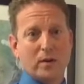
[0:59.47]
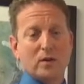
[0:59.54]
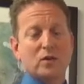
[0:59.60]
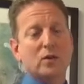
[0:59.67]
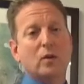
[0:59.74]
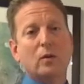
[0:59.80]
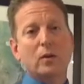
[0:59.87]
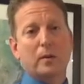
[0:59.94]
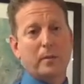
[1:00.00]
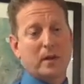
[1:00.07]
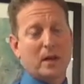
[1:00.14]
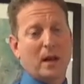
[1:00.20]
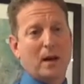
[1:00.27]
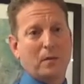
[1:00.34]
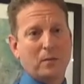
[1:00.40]
There's no limit
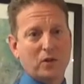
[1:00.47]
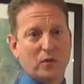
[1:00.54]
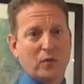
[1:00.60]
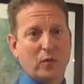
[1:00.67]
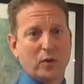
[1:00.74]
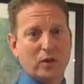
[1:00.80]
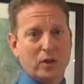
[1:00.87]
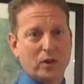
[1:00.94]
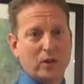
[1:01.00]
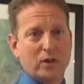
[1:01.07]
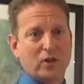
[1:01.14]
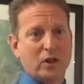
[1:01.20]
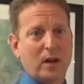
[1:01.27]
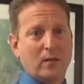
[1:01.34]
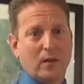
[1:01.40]
to how much force you can
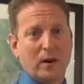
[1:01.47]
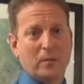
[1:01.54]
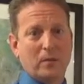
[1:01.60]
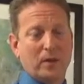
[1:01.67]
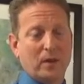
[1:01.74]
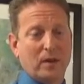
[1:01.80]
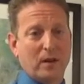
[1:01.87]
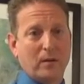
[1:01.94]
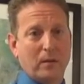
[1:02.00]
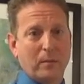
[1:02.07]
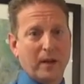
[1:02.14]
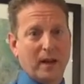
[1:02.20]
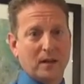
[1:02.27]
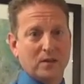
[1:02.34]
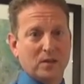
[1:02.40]
generate with the
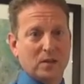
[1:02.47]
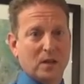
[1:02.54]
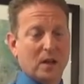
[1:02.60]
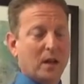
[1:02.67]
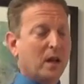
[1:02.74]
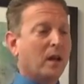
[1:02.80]
TheraBands.